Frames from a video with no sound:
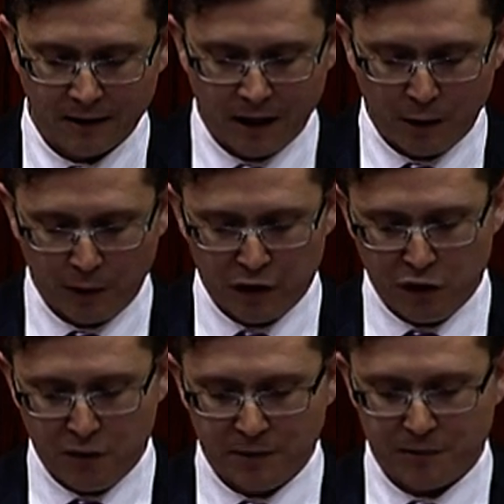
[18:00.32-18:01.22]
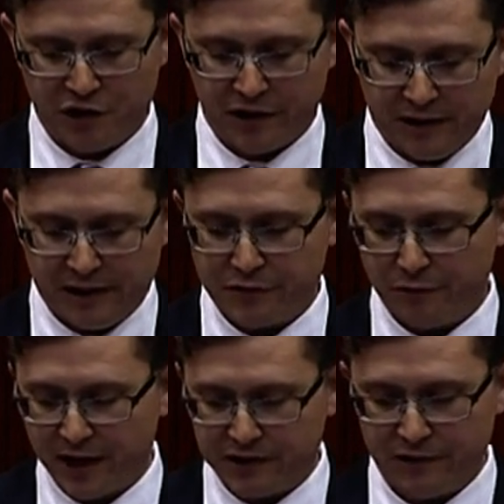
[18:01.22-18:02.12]
and where human-machine
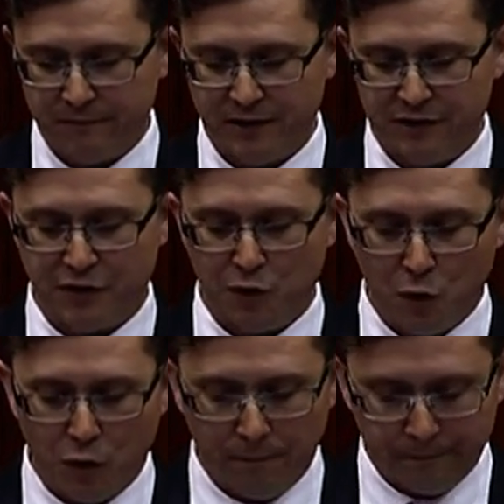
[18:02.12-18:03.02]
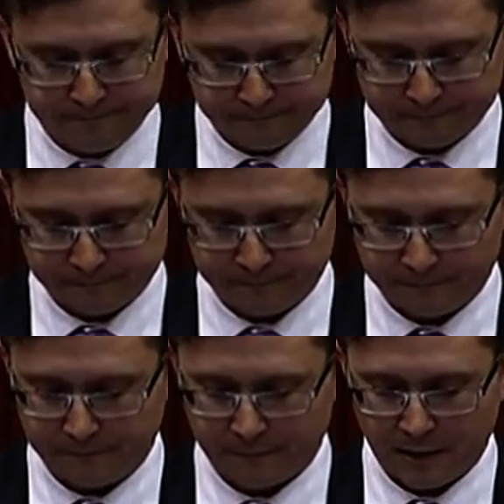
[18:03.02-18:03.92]
interaction is the norm.
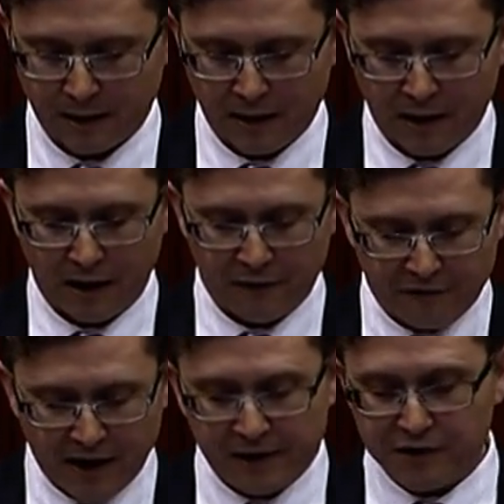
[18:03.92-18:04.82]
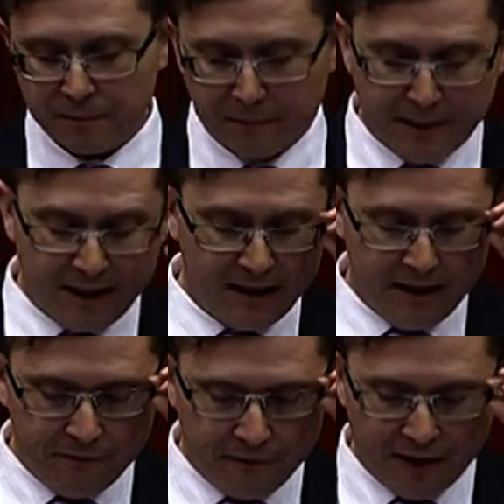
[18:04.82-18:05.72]
A failure to prepare
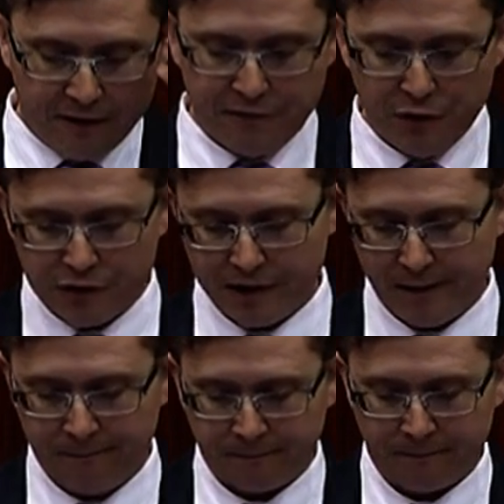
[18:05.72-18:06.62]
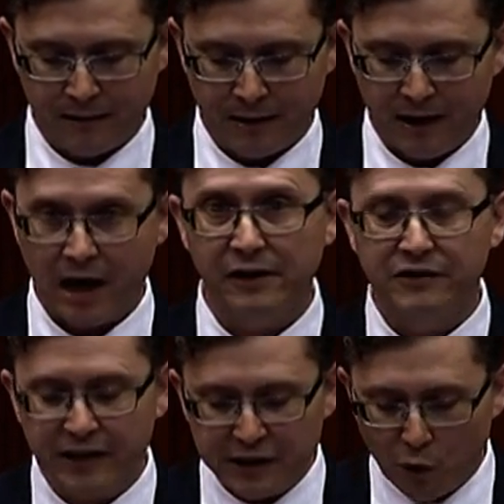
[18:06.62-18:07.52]
him for that future, and
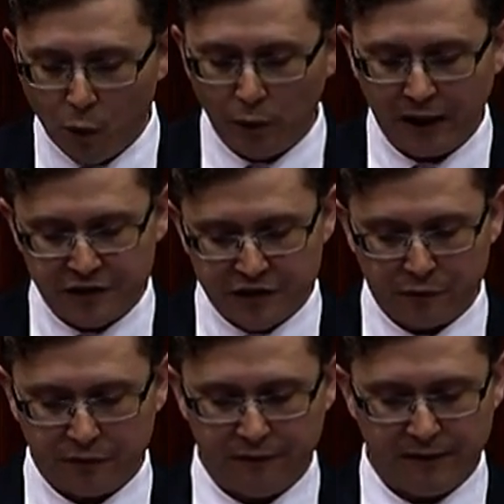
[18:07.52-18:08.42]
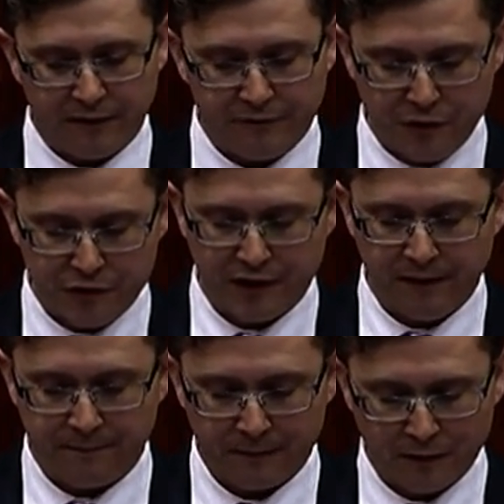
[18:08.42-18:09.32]
indeed all our children for that
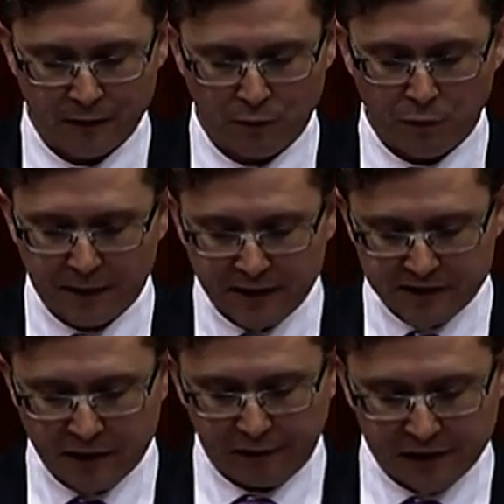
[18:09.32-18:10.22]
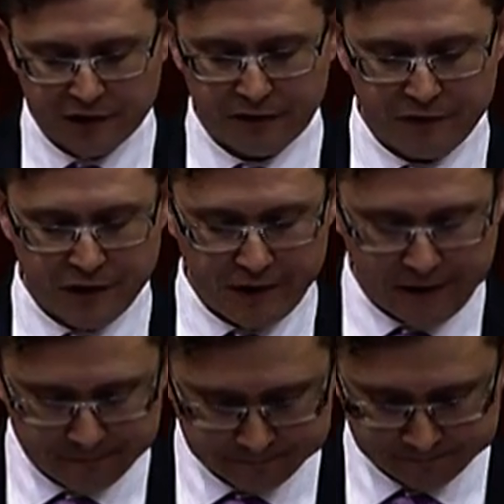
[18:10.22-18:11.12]
future, will be a dereliction of duty.